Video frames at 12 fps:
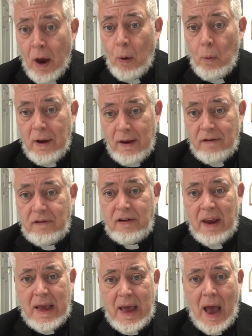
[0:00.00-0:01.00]
We
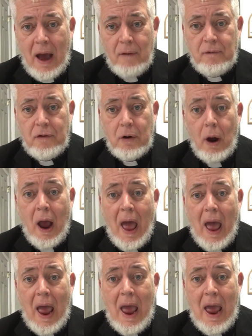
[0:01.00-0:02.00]
seek after
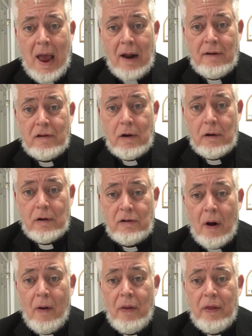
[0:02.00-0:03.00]
answers
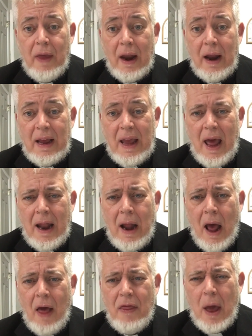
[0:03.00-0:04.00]
that again
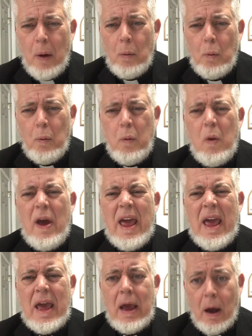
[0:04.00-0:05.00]
that
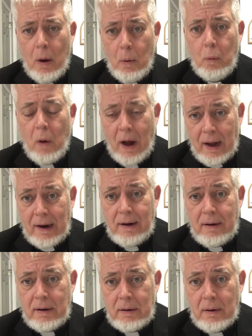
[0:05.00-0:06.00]
we
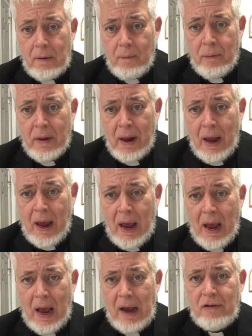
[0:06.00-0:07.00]
want
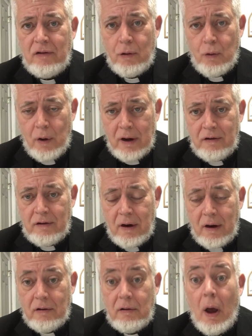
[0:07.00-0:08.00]
as
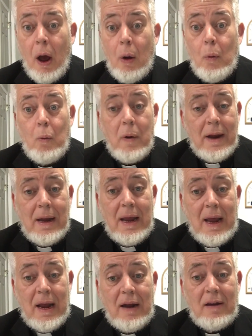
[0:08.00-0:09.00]
Christians we
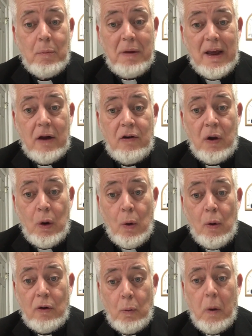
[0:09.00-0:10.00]
need to be
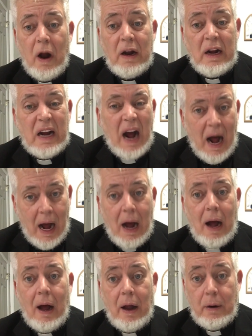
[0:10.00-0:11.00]
attuned to what
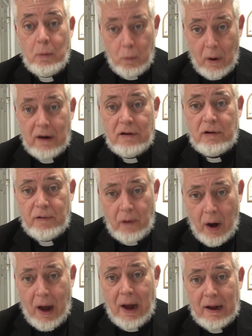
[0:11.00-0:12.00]
God wants
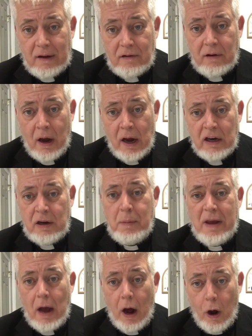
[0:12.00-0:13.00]
for us, to
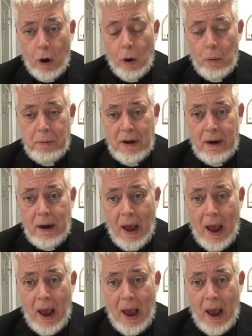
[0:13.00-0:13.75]
be open